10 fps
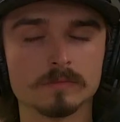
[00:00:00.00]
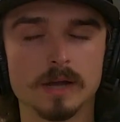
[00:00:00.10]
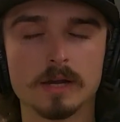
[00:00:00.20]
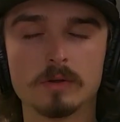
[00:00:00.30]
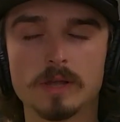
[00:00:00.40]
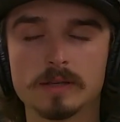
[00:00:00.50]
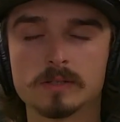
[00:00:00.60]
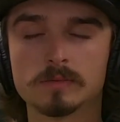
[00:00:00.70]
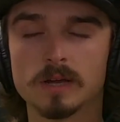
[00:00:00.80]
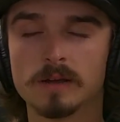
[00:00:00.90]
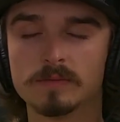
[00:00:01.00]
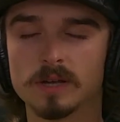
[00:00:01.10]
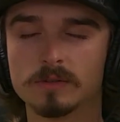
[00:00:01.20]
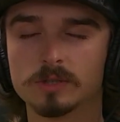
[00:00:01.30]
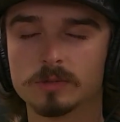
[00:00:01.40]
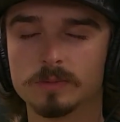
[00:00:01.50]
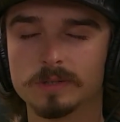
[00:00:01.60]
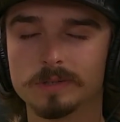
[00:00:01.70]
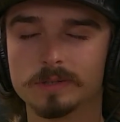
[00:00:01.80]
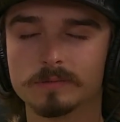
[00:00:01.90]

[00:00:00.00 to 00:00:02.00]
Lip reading: I know that sometimes I'll just be